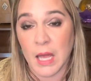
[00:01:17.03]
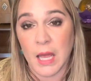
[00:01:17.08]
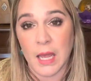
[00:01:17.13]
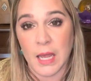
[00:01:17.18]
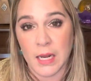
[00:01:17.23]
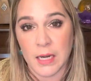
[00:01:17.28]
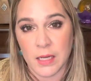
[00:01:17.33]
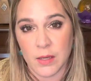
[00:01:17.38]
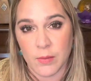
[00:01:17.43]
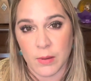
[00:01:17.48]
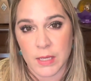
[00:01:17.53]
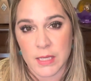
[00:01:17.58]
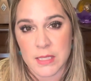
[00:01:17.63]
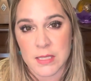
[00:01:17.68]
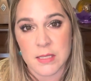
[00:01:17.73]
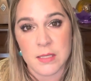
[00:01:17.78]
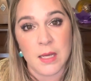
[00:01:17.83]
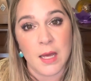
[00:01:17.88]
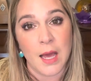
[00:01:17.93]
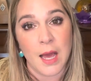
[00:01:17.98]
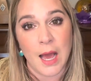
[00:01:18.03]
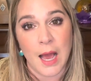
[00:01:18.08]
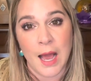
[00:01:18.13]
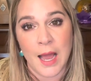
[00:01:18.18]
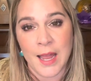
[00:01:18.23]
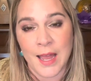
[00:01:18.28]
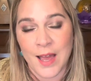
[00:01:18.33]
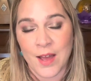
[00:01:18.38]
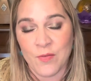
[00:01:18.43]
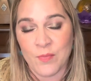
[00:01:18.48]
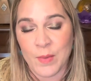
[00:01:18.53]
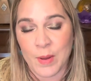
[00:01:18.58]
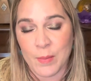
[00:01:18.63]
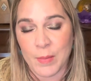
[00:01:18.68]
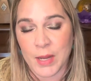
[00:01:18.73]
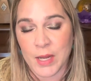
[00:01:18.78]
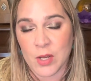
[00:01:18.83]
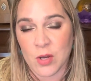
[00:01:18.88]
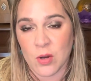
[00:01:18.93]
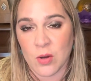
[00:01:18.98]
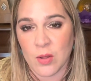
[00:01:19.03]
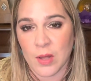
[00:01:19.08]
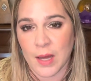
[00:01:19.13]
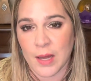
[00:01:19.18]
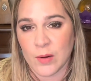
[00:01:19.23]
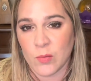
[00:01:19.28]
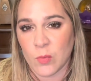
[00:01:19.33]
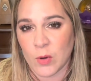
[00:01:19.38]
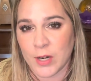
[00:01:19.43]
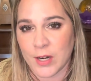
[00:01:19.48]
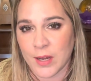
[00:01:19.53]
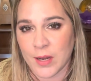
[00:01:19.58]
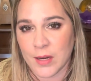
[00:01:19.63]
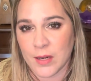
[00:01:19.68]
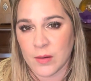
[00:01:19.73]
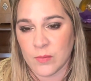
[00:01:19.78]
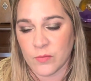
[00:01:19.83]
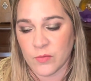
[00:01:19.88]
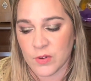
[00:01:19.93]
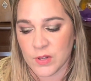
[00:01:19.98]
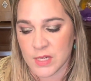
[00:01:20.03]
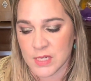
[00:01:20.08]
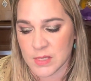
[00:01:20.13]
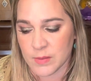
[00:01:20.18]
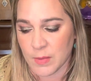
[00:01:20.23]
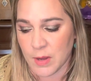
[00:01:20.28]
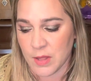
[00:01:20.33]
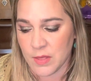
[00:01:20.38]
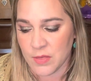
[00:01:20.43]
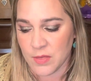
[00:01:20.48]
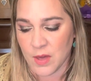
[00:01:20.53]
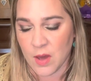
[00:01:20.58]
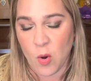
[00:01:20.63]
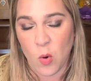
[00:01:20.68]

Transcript: Anyways, I have met my goal on one item for this month,